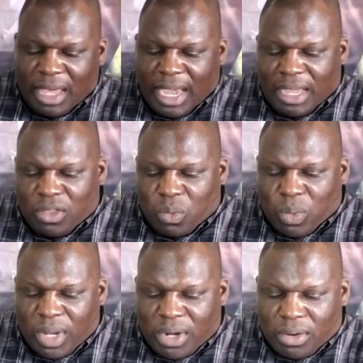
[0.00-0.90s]
And the
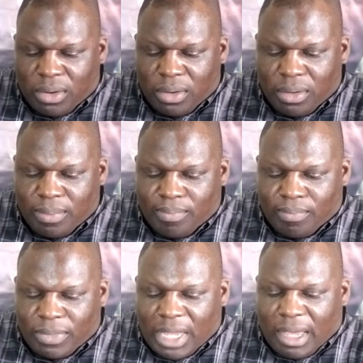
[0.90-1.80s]
winner
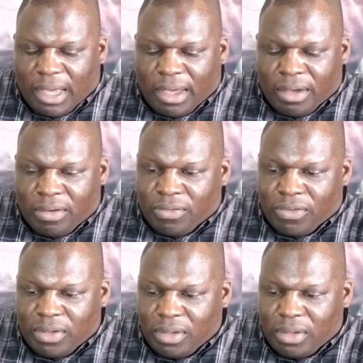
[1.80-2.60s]
of